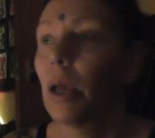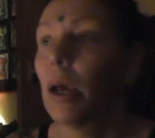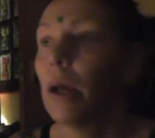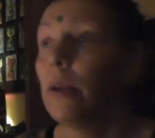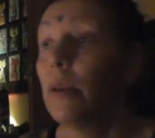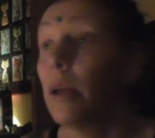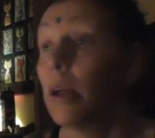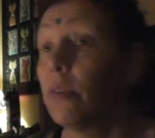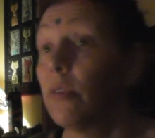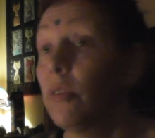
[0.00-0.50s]

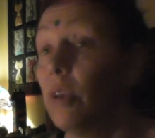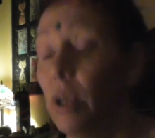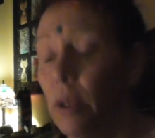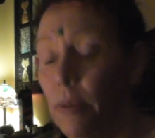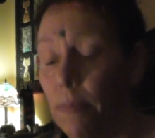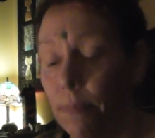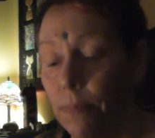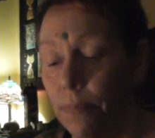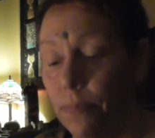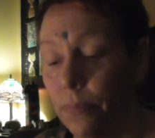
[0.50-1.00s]
And that's
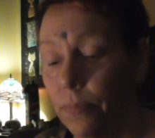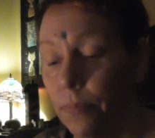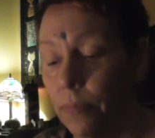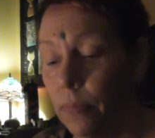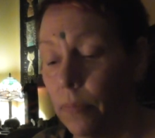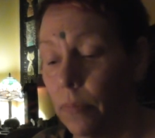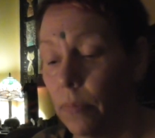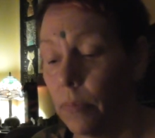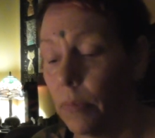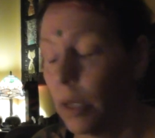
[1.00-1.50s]
it.
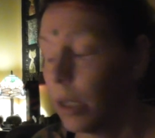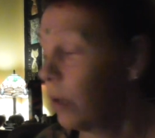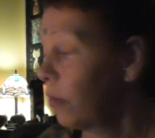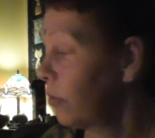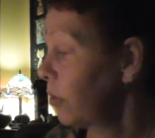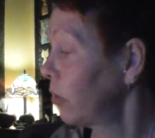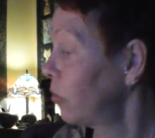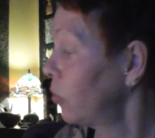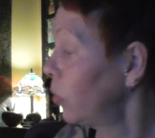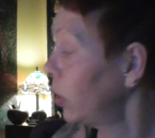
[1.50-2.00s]
I
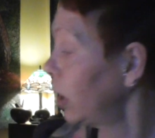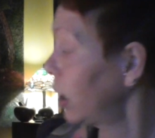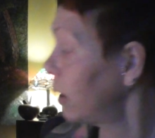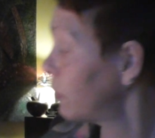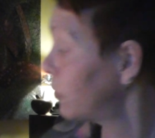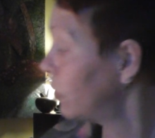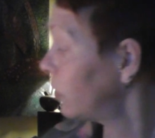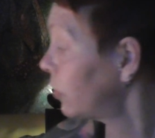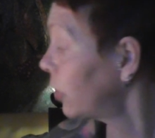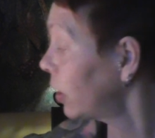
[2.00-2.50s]
guess that's all I
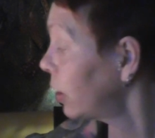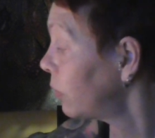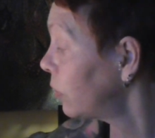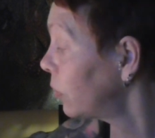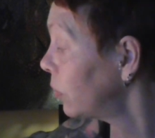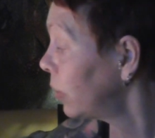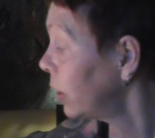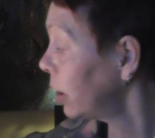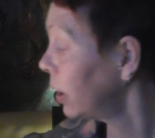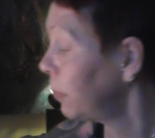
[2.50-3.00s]
have to say
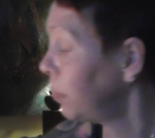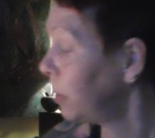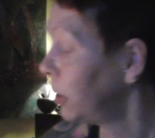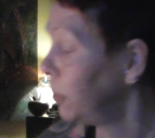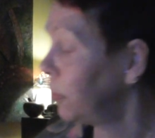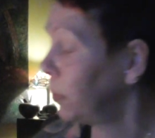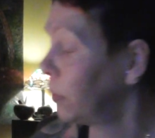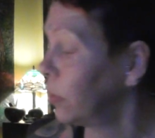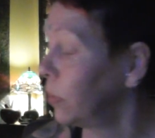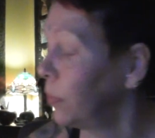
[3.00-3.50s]
today,
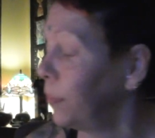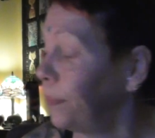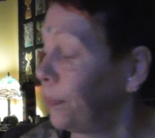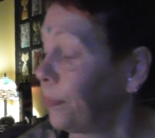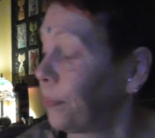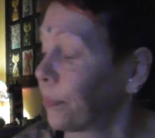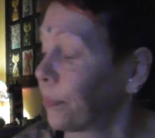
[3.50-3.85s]
people.